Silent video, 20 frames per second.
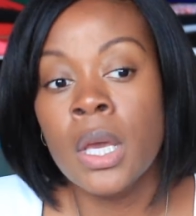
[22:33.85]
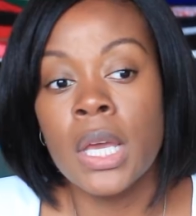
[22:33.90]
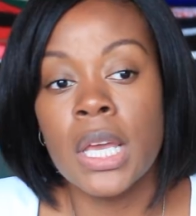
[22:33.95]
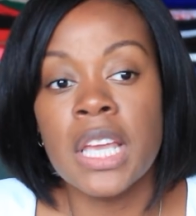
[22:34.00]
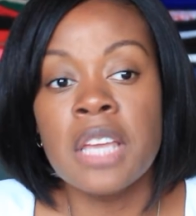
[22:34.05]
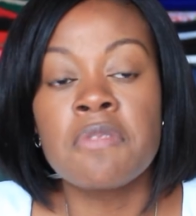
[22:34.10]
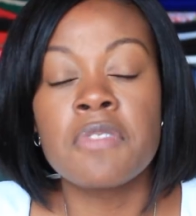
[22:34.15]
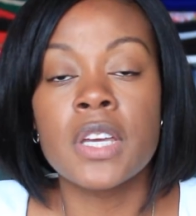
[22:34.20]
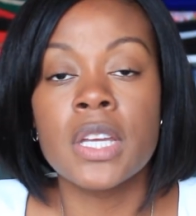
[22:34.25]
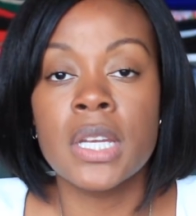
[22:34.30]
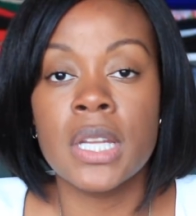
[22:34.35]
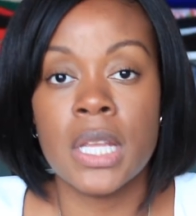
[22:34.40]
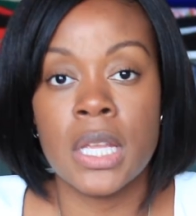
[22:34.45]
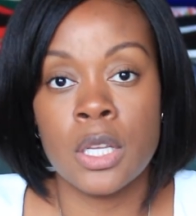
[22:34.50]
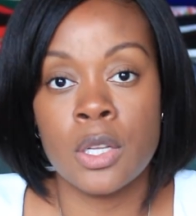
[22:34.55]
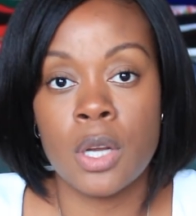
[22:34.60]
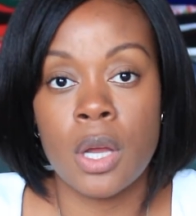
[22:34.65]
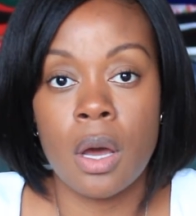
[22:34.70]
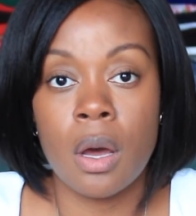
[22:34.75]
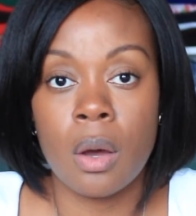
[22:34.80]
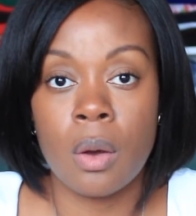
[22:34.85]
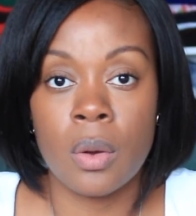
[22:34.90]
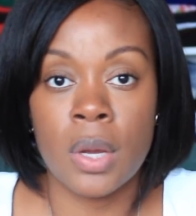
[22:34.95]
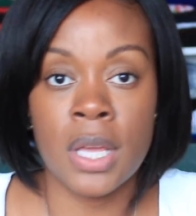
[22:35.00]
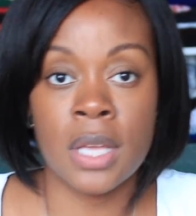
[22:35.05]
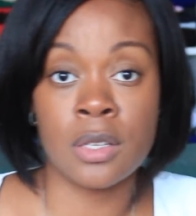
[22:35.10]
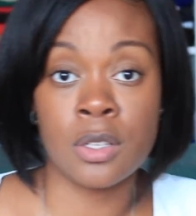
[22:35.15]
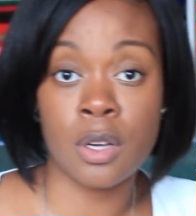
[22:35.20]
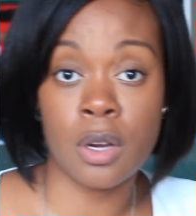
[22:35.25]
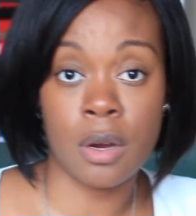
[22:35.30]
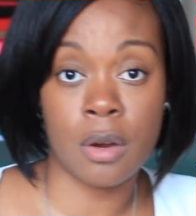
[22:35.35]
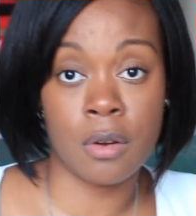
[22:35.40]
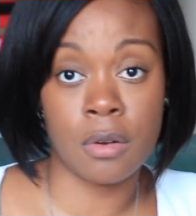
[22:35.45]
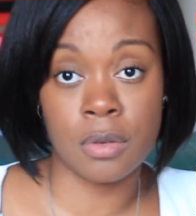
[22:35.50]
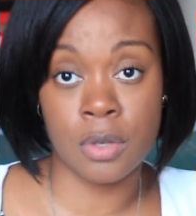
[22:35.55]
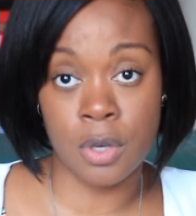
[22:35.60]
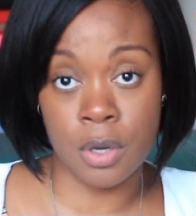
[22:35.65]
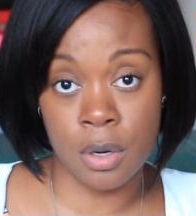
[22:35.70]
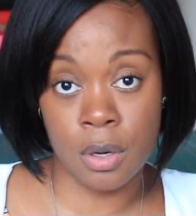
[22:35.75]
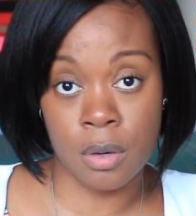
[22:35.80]
even you know in your
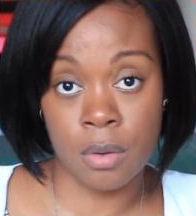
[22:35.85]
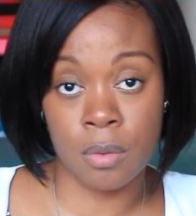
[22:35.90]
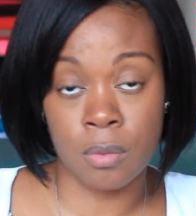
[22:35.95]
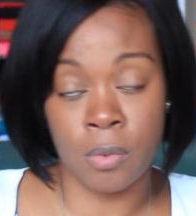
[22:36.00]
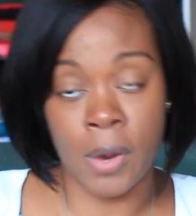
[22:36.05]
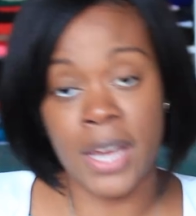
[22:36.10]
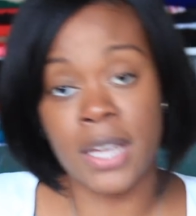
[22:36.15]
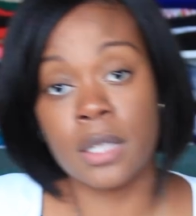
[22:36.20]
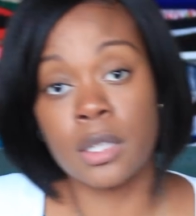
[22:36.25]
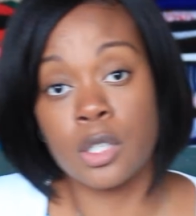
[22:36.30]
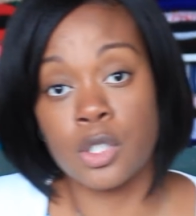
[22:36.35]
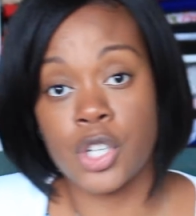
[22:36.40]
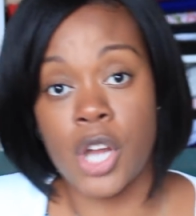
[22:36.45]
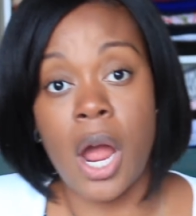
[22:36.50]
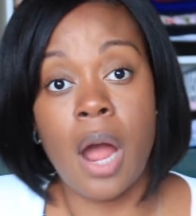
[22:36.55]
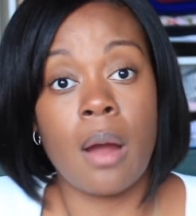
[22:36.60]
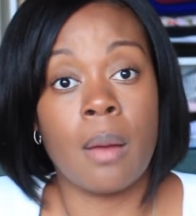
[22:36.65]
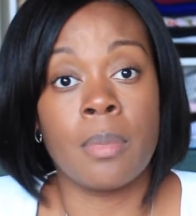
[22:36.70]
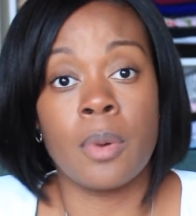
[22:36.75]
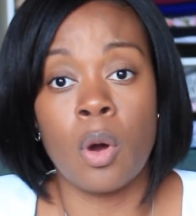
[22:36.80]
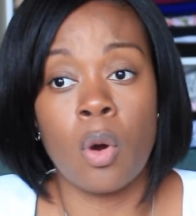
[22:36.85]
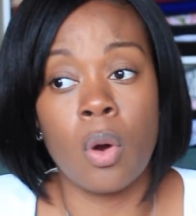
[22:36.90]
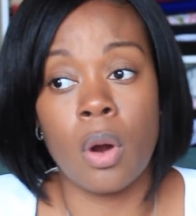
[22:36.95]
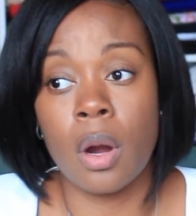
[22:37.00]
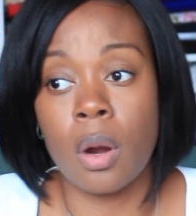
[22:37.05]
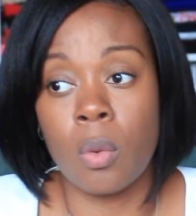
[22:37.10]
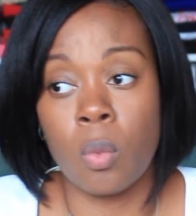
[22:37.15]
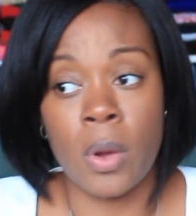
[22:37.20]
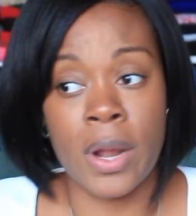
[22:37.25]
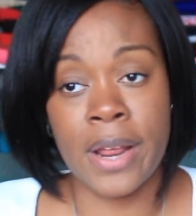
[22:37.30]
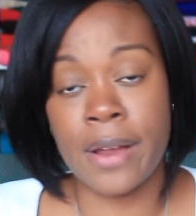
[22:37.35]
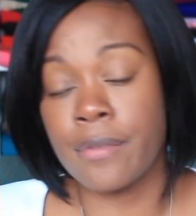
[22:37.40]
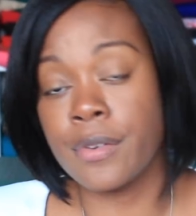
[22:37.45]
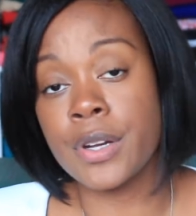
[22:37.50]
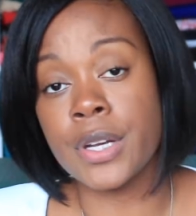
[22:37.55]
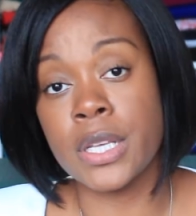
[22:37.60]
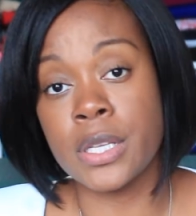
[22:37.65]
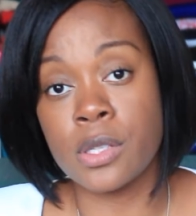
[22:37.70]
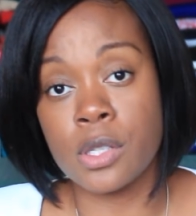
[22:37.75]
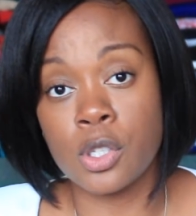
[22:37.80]
your regular job or whatever
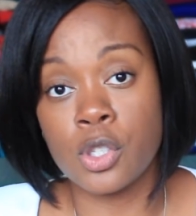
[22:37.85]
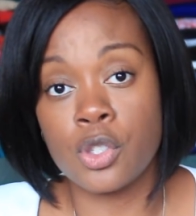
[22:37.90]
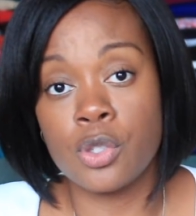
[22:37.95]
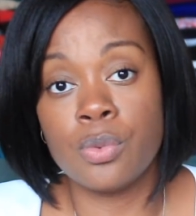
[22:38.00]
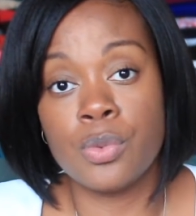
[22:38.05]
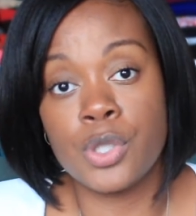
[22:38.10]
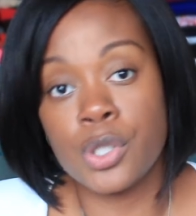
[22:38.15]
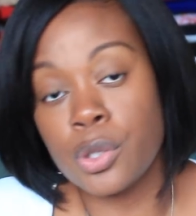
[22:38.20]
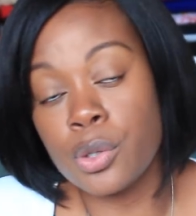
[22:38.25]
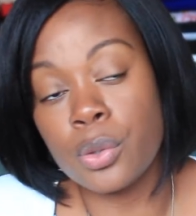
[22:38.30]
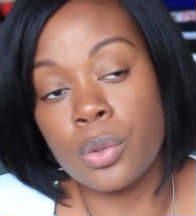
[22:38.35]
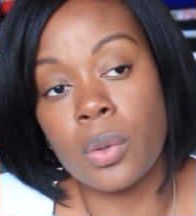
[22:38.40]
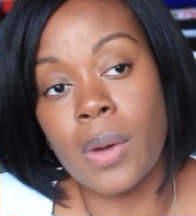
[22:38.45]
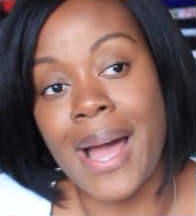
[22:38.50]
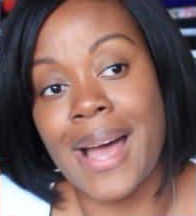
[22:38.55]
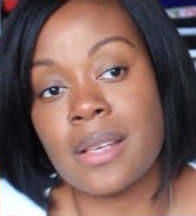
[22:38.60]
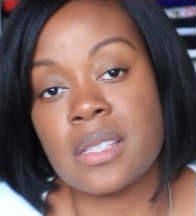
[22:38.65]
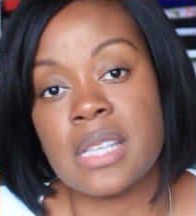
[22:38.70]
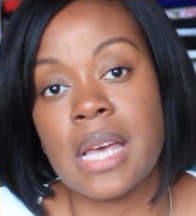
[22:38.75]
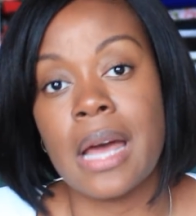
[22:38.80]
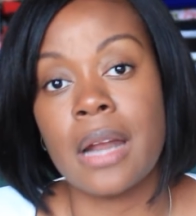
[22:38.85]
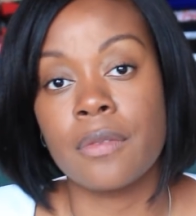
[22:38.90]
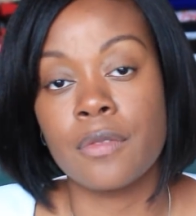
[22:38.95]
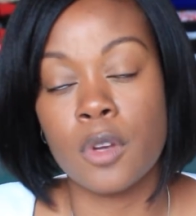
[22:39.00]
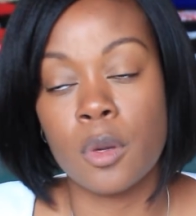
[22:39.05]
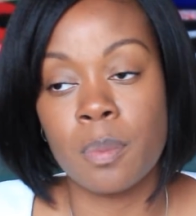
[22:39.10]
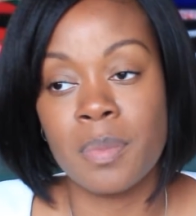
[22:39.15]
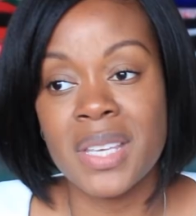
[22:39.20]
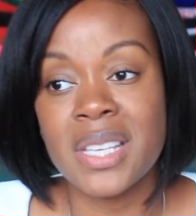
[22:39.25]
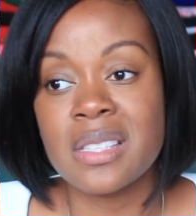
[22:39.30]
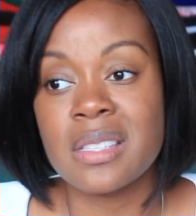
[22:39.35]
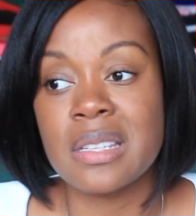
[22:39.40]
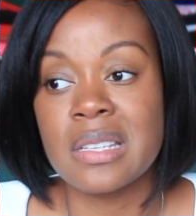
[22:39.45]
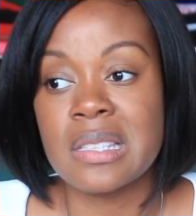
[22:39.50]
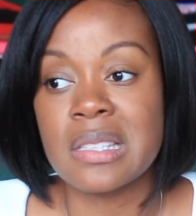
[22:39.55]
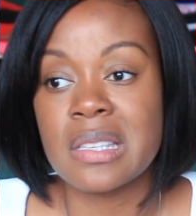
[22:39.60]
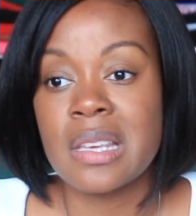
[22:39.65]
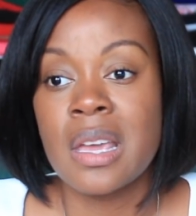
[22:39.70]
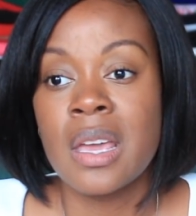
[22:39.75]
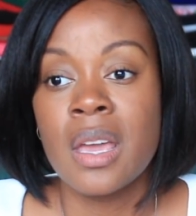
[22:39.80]
it is that you do outside of your
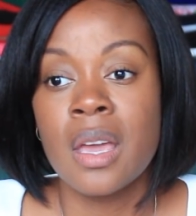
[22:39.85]
business